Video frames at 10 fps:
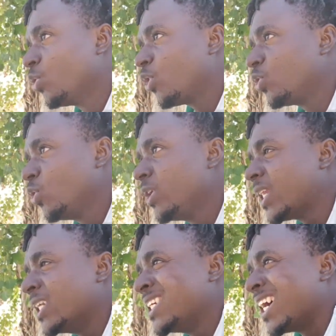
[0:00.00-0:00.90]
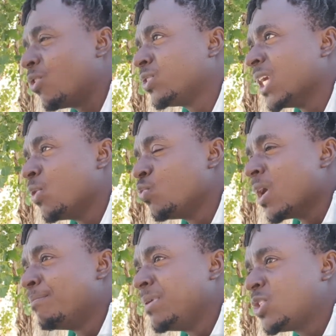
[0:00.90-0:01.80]
not knowing that they, they
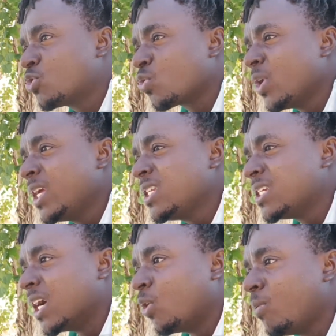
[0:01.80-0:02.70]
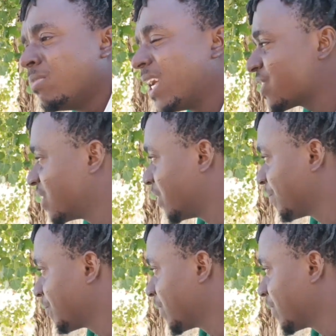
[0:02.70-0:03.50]
were betraying their own blessing.